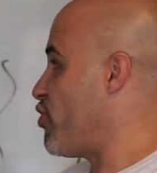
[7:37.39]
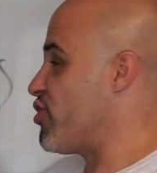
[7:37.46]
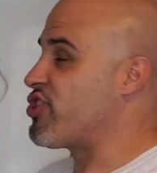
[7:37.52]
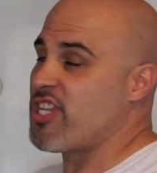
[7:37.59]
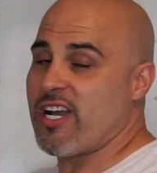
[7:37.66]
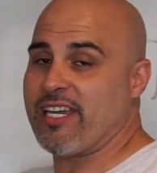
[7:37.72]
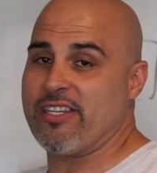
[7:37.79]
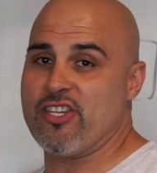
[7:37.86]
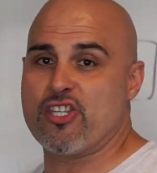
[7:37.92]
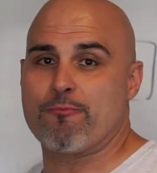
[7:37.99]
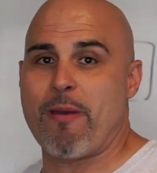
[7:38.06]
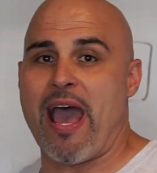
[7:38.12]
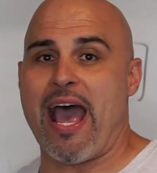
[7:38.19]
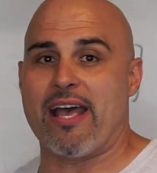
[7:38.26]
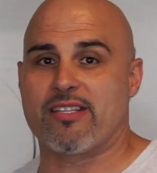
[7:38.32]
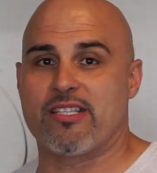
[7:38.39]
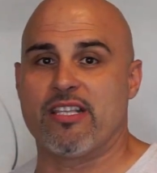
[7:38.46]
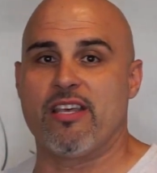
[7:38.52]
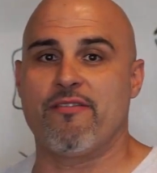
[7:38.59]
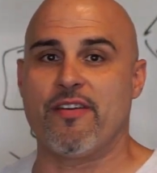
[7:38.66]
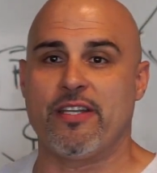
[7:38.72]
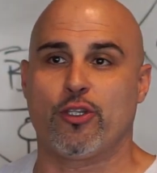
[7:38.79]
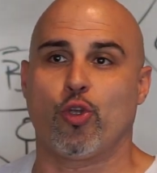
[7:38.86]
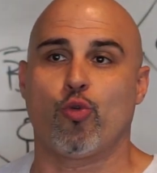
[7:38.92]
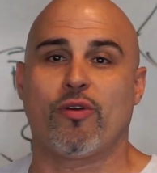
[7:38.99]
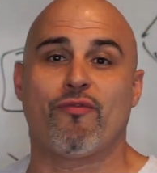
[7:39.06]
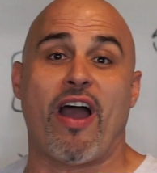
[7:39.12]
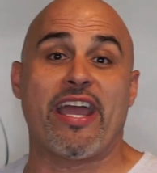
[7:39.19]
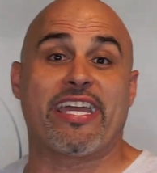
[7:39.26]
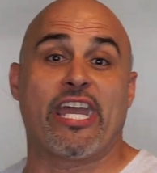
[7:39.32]
you're stuck in this past, living
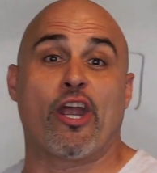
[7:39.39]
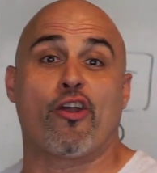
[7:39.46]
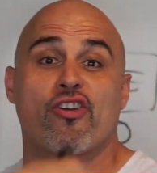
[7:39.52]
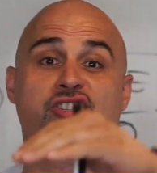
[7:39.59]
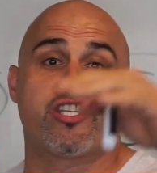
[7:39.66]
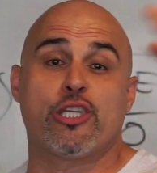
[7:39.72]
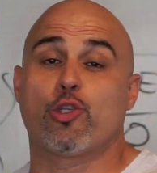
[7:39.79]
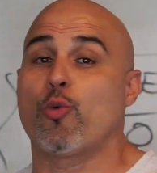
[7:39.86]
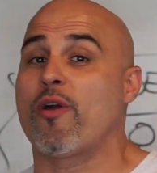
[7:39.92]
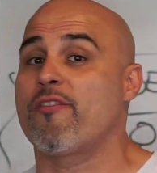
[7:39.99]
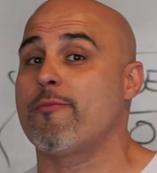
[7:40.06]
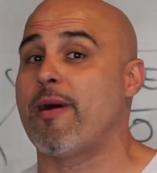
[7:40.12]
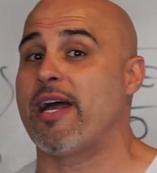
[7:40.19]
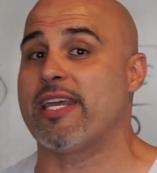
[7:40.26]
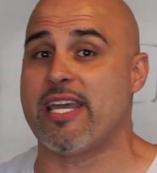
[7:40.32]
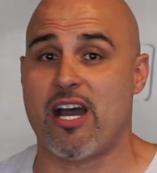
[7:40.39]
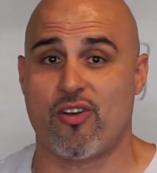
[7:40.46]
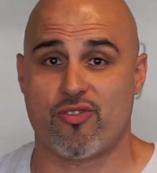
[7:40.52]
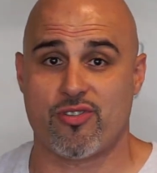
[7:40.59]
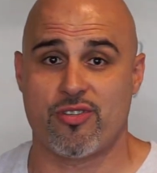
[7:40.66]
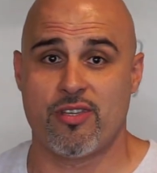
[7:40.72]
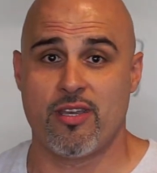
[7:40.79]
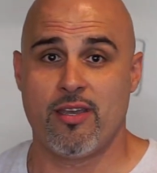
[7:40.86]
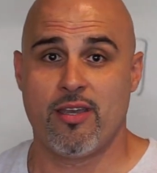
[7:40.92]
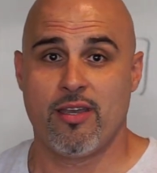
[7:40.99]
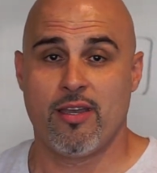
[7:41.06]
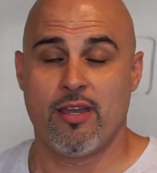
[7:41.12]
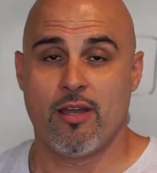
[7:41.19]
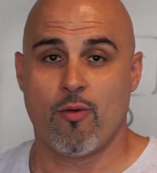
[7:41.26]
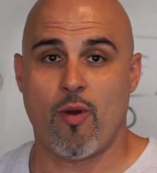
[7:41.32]
vicariously through everybody else,
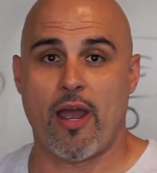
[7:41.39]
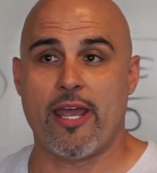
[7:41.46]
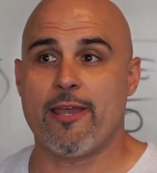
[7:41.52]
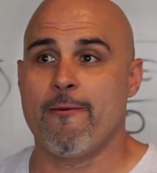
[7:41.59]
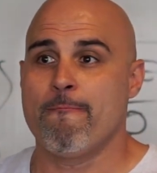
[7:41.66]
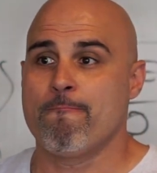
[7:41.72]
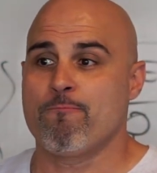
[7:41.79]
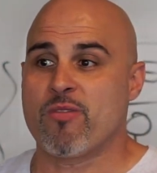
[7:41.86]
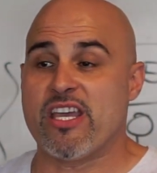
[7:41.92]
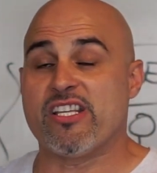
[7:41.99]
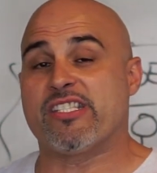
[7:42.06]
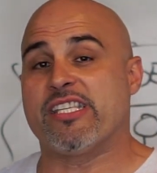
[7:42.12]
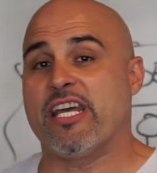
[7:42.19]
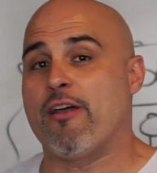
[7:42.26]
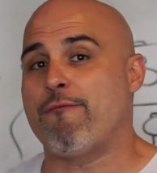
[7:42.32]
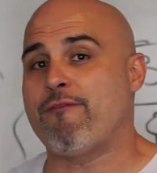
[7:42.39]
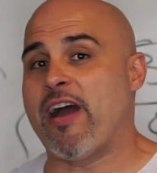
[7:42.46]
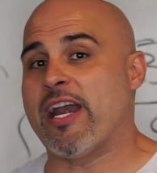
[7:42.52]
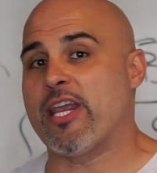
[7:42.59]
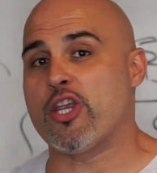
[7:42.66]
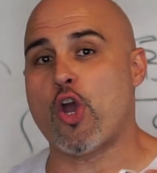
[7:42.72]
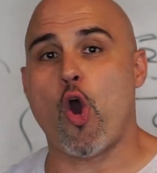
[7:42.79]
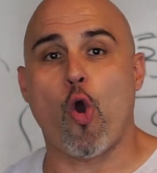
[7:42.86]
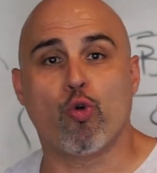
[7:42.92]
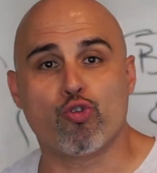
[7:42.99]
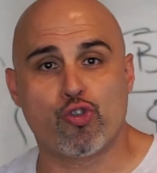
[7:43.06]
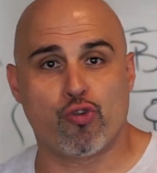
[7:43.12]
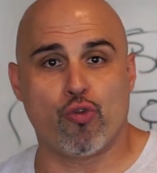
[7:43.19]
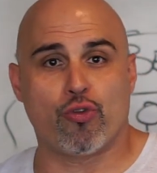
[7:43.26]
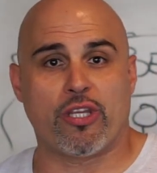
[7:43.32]
right? Instead of finding your own
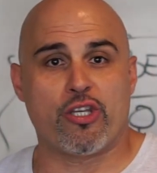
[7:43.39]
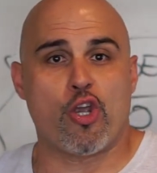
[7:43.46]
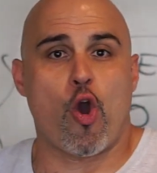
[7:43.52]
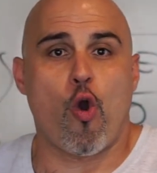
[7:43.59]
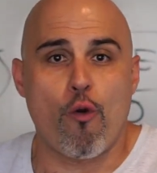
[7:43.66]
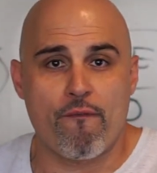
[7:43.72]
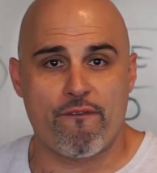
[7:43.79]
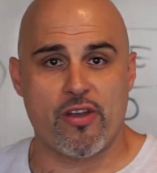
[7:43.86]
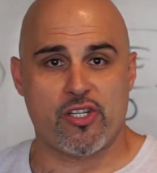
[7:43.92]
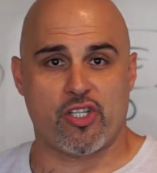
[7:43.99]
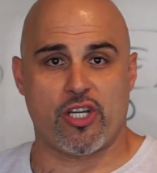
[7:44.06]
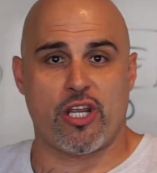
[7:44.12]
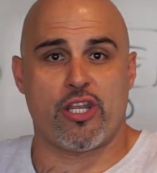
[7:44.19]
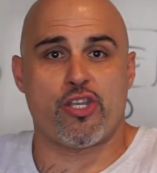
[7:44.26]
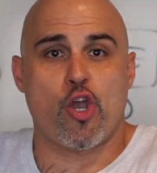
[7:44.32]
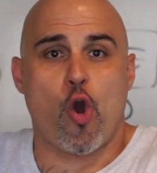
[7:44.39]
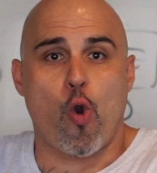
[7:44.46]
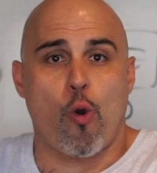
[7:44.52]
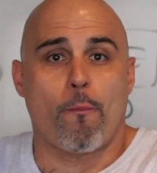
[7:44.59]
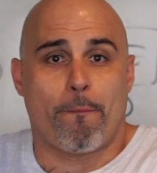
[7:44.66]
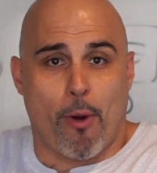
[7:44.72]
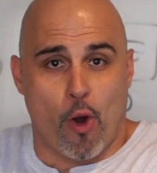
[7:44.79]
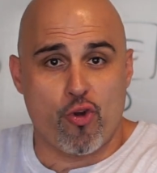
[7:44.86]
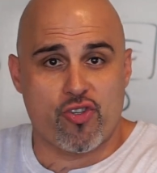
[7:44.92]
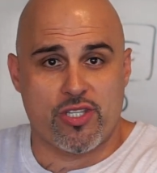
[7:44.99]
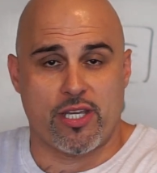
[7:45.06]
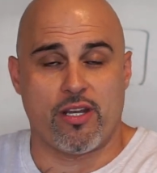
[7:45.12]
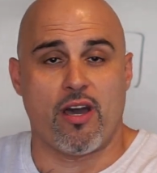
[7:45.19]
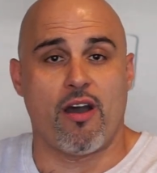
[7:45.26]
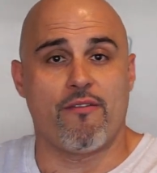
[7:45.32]
truth and your own vision and your own
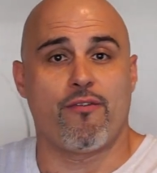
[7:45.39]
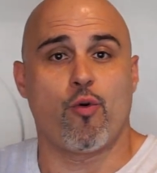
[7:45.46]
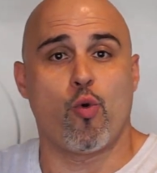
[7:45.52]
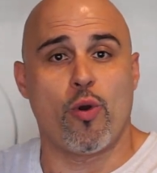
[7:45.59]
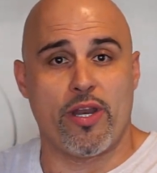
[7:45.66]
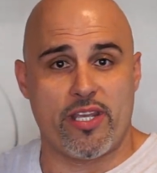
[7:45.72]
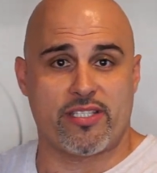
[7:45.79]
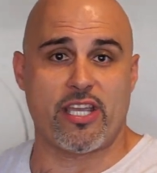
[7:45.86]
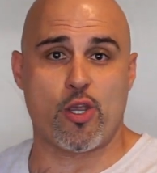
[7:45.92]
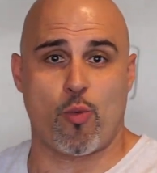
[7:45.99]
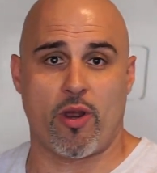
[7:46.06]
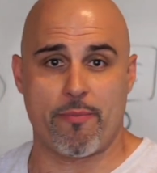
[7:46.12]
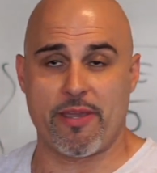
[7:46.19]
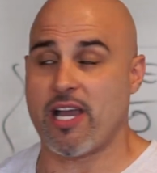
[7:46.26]
person of who it is that you want to